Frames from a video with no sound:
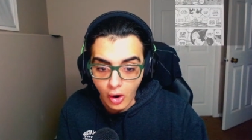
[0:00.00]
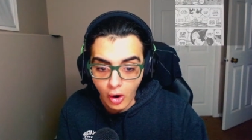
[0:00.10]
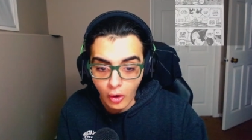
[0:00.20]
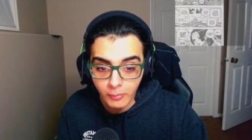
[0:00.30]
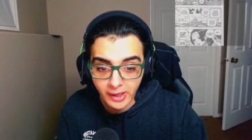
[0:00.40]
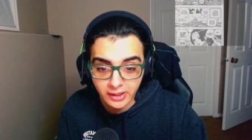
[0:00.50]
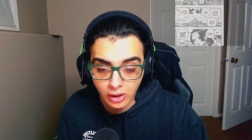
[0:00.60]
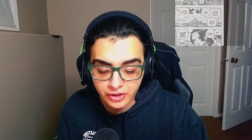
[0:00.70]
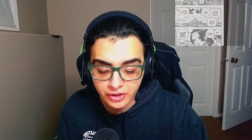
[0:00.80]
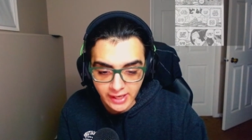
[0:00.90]
Oh my
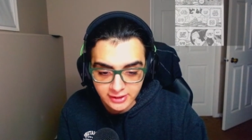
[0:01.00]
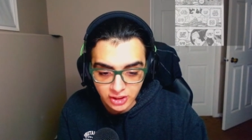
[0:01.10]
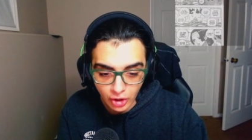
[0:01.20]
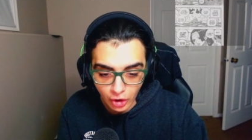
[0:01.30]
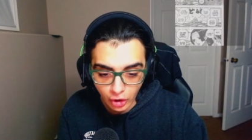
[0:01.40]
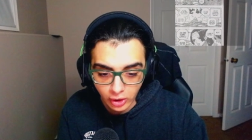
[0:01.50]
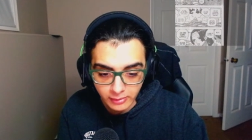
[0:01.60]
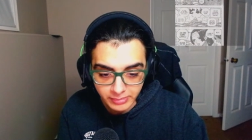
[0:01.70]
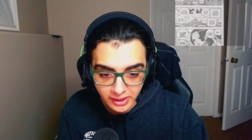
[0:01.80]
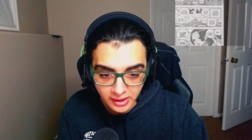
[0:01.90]
gosh, it actually hurt a
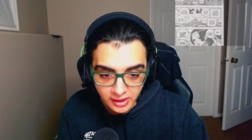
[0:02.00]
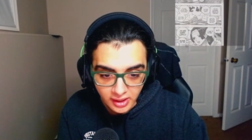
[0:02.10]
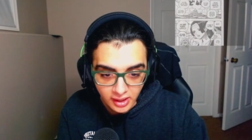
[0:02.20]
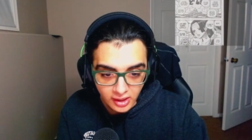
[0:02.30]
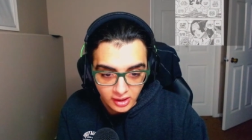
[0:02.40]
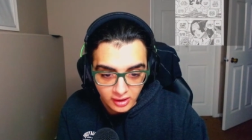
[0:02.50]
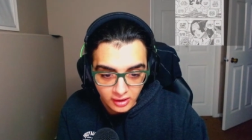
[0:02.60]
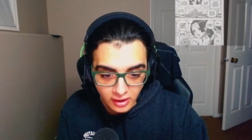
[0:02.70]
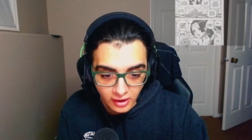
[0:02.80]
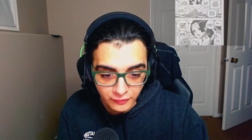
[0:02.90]
bit.
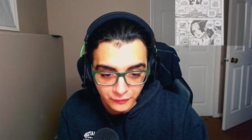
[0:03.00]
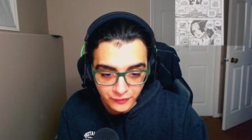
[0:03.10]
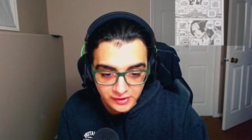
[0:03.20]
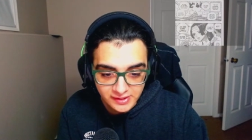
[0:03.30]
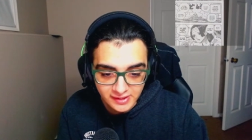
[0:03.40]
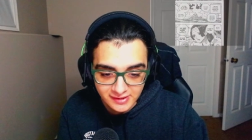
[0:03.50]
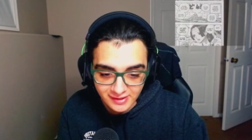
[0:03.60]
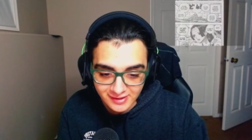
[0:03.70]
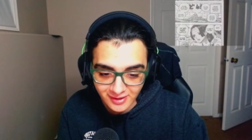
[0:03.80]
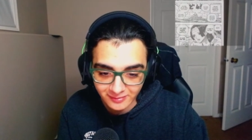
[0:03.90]
Huff, since
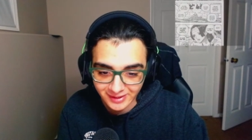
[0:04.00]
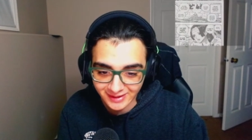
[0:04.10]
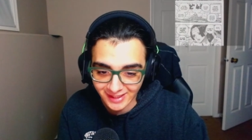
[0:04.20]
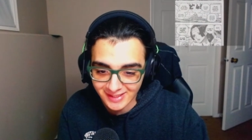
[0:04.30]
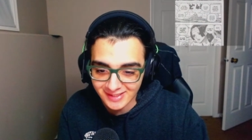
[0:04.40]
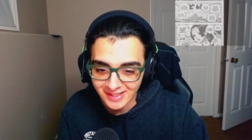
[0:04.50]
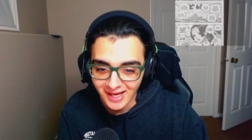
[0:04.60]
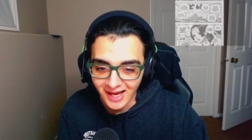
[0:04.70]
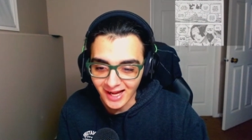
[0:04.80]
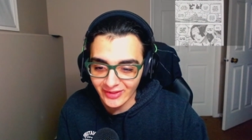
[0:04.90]
it's come to this,
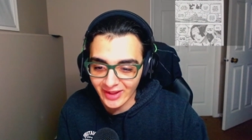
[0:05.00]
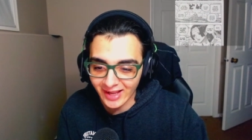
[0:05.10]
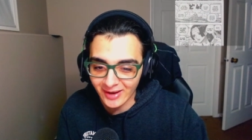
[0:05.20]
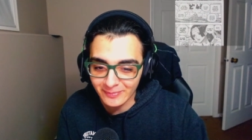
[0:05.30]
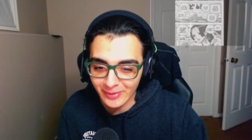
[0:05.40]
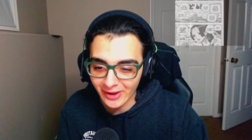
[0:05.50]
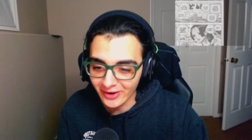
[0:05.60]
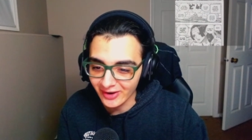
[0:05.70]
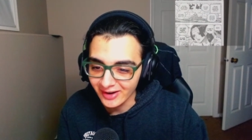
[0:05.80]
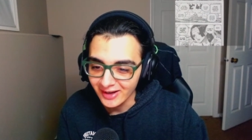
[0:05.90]
I think I'd
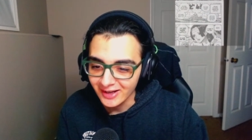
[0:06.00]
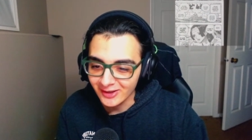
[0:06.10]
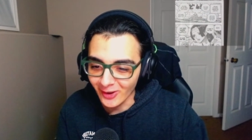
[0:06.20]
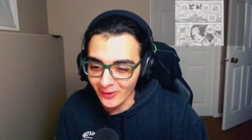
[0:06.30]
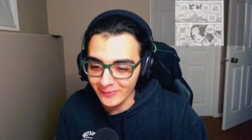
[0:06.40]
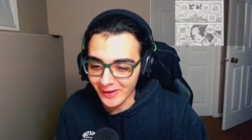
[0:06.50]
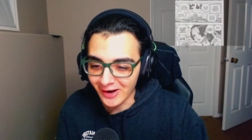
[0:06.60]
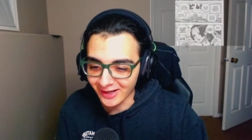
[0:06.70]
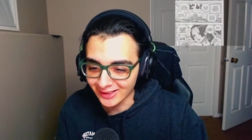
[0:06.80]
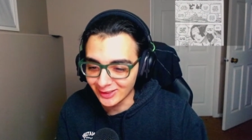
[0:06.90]
better go and
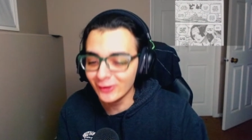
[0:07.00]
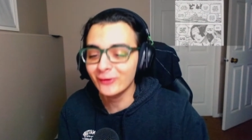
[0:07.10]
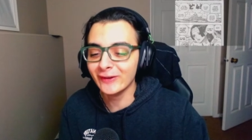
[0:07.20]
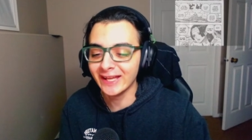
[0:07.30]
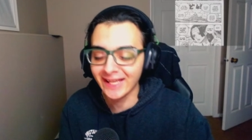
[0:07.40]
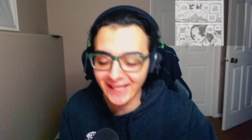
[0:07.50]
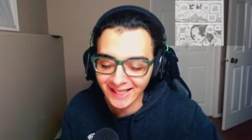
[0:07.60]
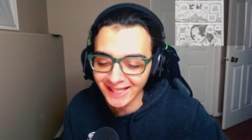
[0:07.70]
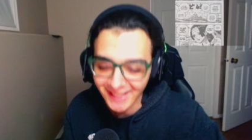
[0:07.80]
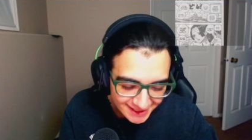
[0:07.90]
marry
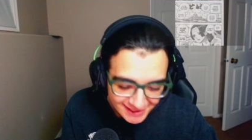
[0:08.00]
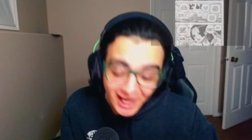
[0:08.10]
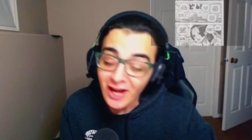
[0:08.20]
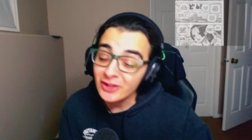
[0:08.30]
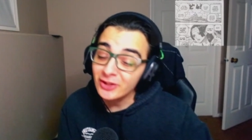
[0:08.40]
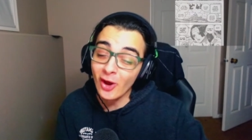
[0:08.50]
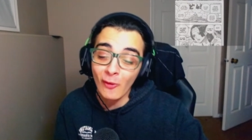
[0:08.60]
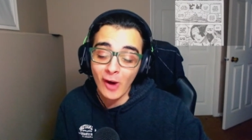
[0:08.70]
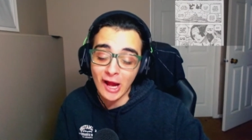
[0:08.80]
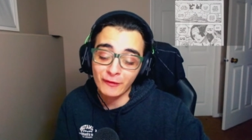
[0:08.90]
Luffy. You know
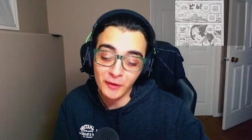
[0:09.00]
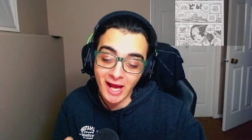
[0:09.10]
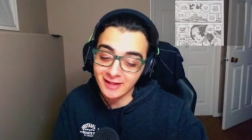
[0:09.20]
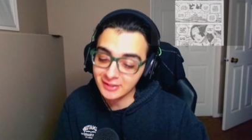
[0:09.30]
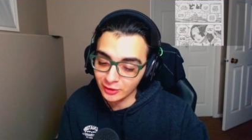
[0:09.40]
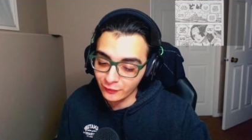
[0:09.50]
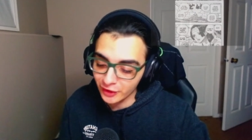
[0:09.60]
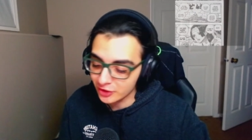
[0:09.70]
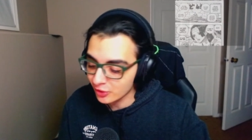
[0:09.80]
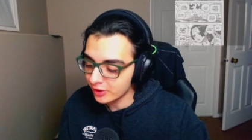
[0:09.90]
what? If you ask Luffy
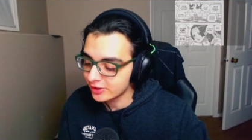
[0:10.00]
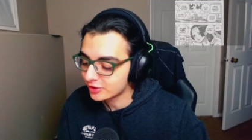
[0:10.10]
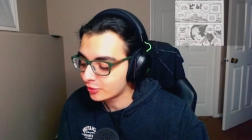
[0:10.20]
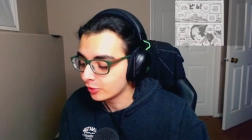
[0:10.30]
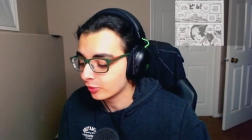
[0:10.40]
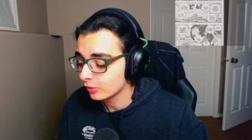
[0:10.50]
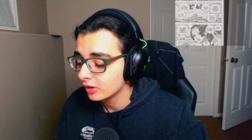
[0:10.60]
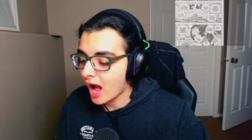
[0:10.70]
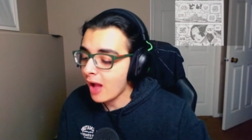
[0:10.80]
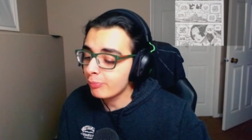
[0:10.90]
to join his crew,
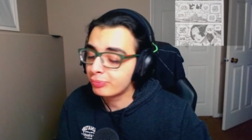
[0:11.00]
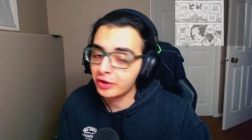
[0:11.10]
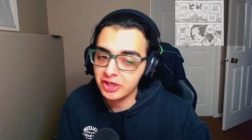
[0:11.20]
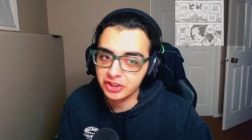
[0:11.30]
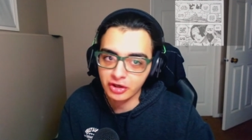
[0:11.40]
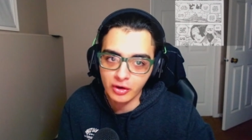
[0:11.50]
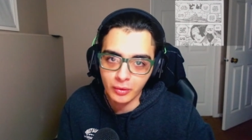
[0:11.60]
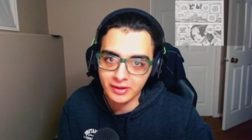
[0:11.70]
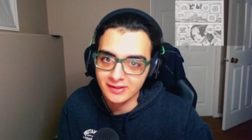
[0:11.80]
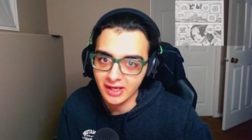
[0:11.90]
I'm pretty sure he
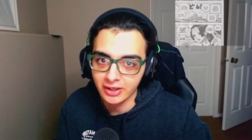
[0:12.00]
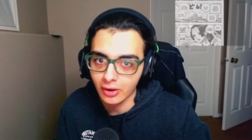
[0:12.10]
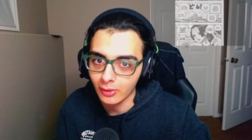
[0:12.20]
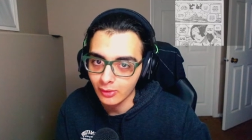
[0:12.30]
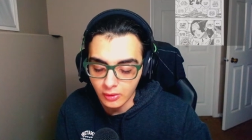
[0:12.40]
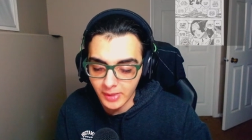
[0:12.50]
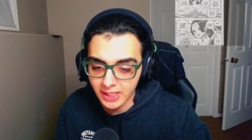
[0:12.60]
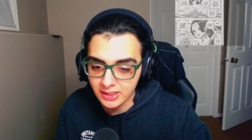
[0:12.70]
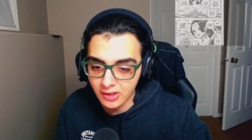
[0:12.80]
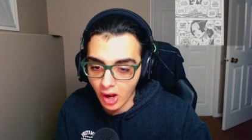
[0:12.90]
wouldn't say no. Oh my
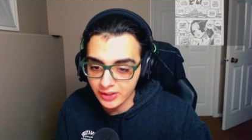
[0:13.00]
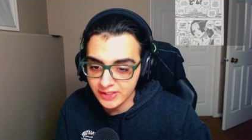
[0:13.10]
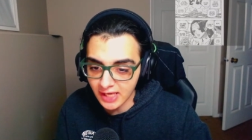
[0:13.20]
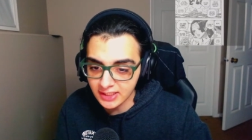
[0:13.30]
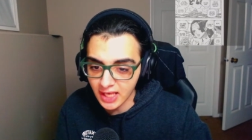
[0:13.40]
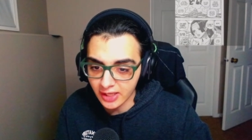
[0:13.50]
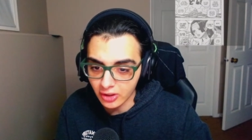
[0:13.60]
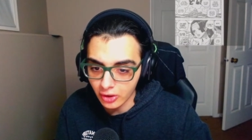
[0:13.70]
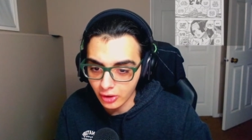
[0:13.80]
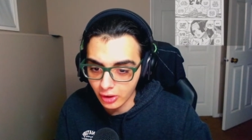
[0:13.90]
gosh, it's actually like
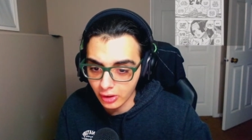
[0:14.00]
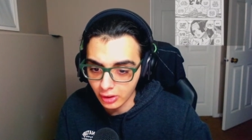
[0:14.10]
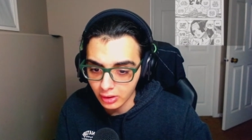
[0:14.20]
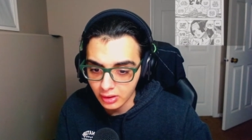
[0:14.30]
hurt.